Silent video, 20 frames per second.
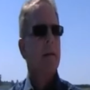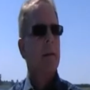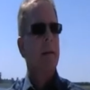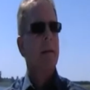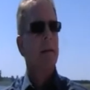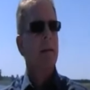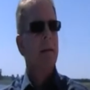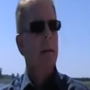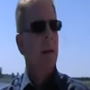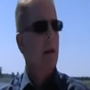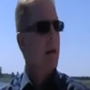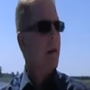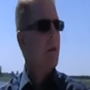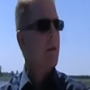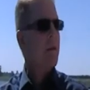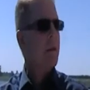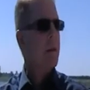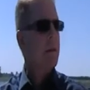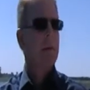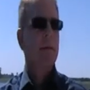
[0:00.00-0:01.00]
it's
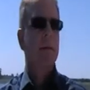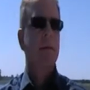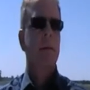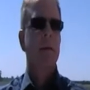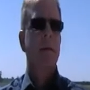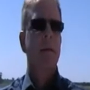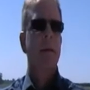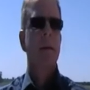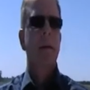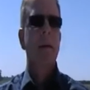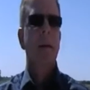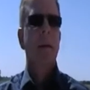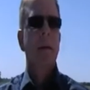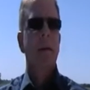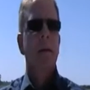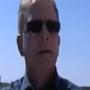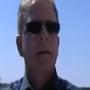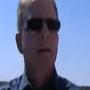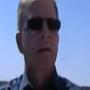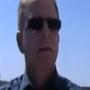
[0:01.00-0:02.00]
yellow. It's uh,
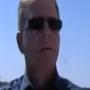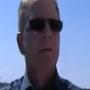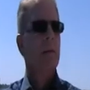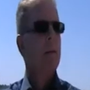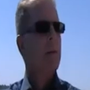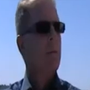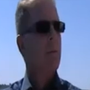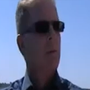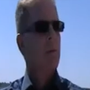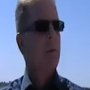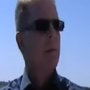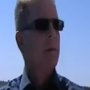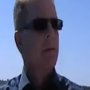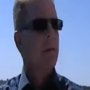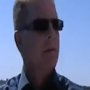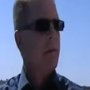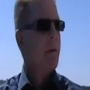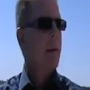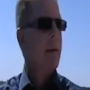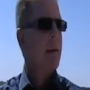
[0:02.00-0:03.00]
Yellow is a
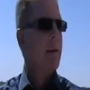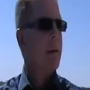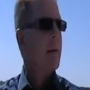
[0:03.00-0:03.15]
positive color.